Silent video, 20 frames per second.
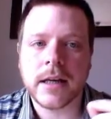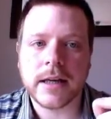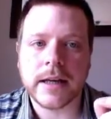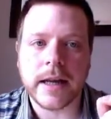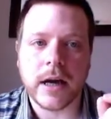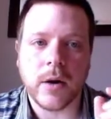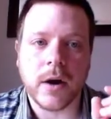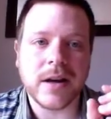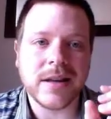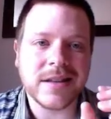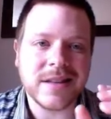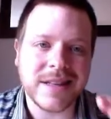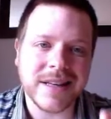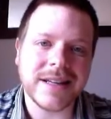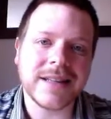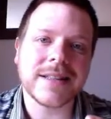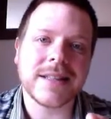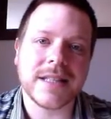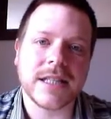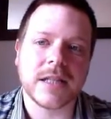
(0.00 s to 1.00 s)
Now I
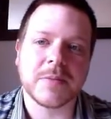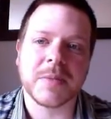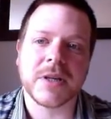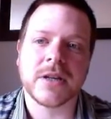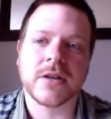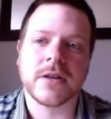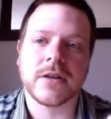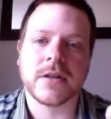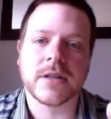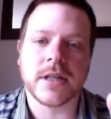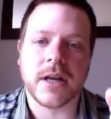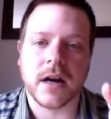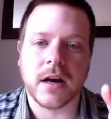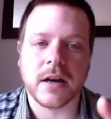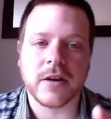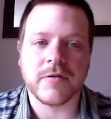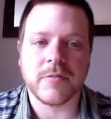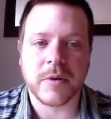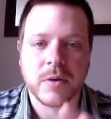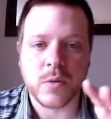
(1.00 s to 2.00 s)
think this is because
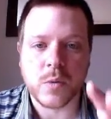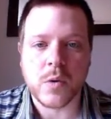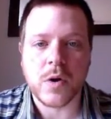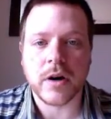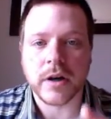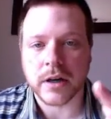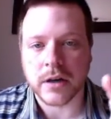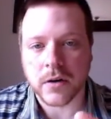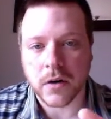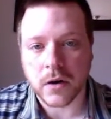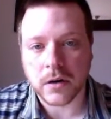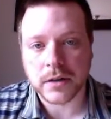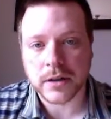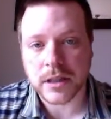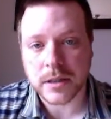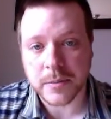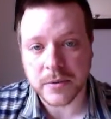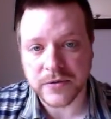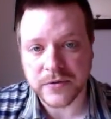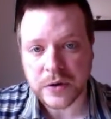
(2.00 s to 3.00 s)
I've been working on
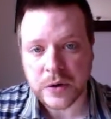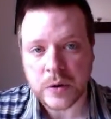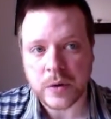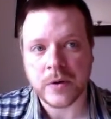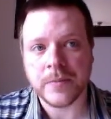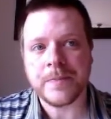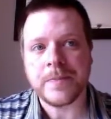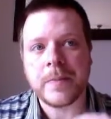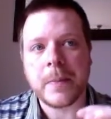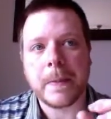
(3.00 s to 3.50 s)
this before.